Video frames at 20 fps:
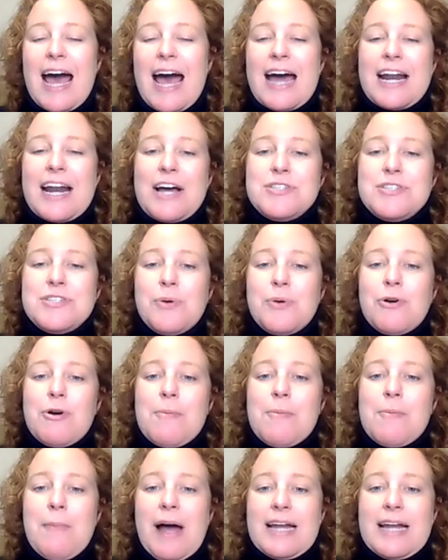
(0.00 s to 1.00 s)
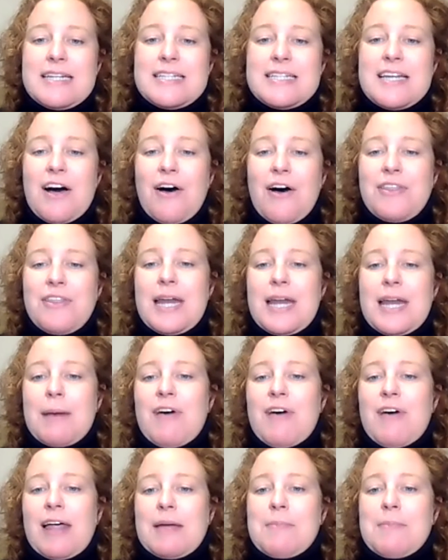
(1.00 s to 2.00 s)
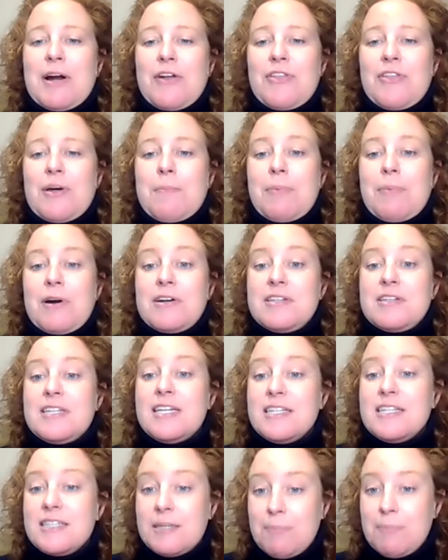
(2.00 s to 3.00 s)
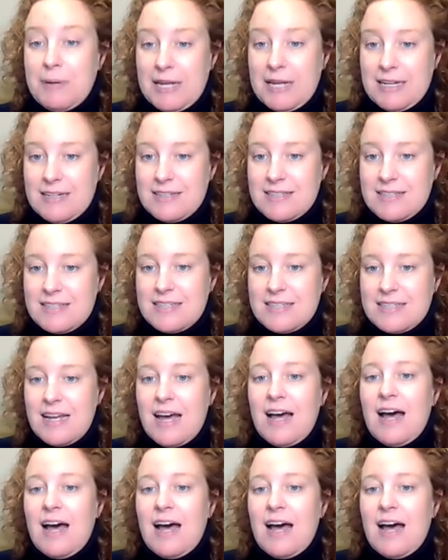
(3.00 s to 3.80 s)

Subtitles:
And I also want to remind all the Napa Valley Marathon participants